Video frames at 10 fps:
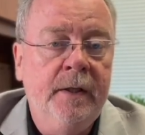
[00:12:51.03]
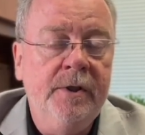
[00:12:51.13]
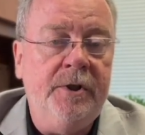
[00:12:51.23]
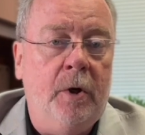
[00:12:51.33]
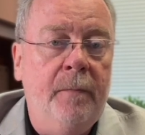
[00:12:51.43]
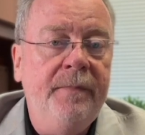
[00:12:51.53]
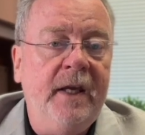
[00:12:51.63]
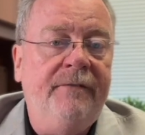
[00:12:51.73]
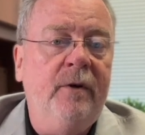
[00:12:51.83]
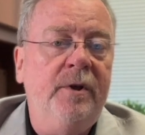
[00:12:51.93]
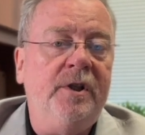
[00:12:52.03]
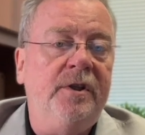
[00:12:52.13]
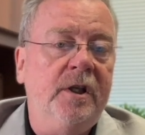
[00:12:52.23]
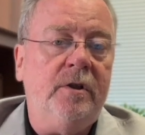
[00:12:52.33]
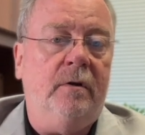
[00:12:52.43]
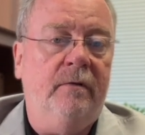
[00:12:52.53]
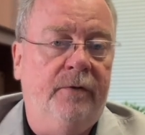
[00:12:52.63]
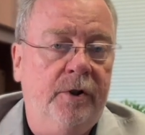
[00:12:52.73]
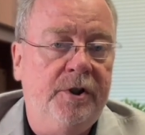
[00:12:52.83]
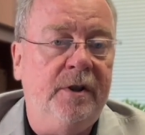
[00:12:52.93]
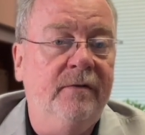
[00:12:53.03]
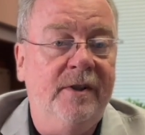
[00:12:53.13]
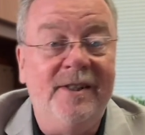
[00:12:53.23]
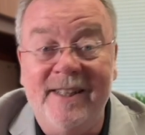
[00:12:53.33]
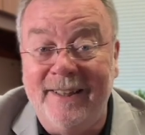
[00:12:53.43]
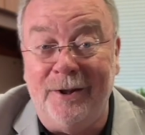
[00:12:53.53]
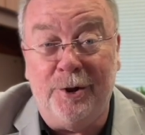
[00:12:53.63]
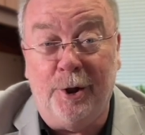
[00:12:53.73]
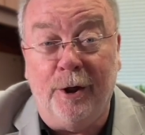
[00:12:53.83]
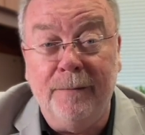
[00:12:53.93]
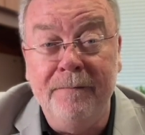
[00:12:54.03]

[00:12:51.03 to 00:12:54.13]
So if it was a digital version of the signature,